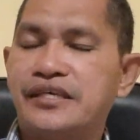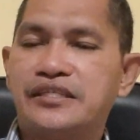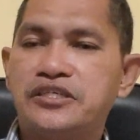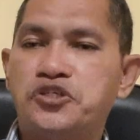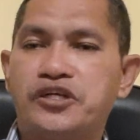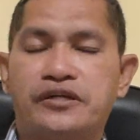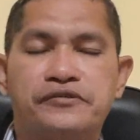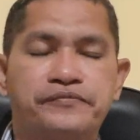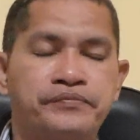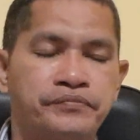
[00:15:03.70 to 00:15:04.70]
the teacher
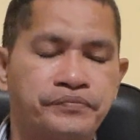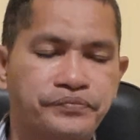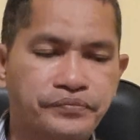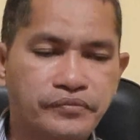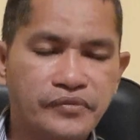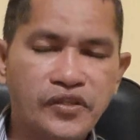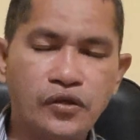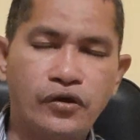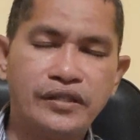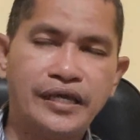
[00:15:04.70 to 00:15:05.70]

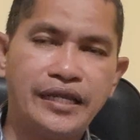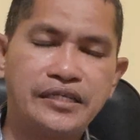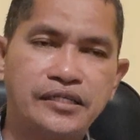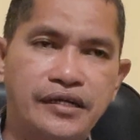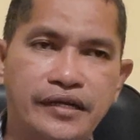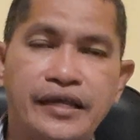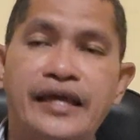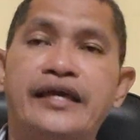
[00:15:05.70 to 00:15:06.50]
or the lecturer.